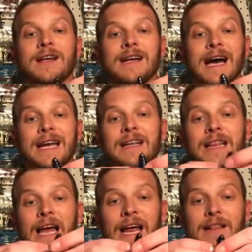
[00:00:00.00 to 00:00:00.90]
kind of
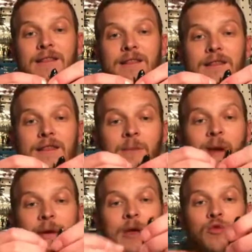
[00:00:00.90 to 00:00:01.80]
like the
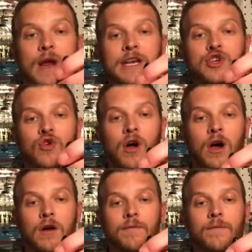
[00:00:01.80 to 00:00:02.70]
baby Rage
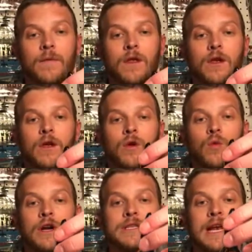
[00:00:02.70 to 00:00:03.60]
Craw,
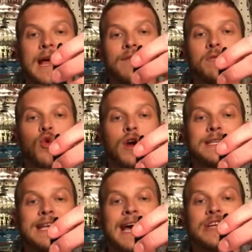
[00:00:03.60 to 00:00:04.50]
where it's gonna have a more
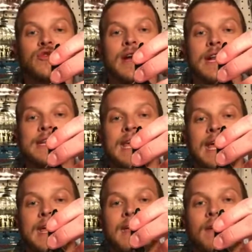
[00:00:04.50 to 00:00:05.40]
exaggerated
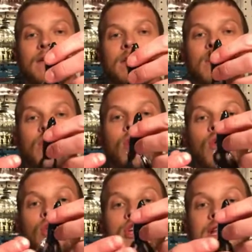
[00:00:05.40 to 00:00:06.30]
kick.
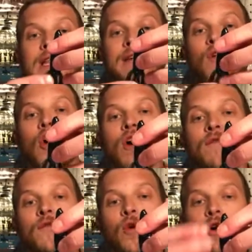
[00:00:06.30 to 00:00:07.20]
Or you can leave
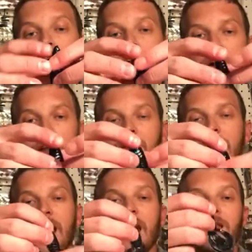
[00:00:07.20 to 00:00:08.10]
all four on
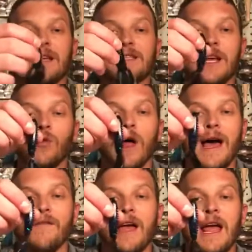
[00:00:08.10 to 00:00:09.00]
and this thing will
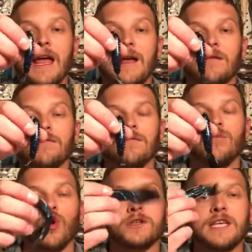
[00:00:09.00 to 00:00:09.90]
have a
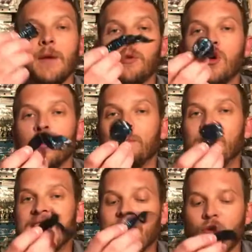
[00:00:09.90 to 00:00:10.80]
more typical
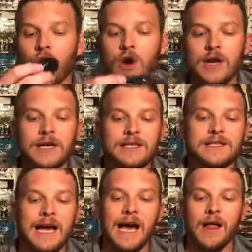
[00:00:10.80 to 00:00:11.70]
beaver
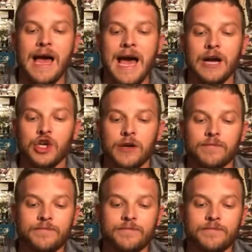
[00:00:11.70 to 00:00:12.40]
style action.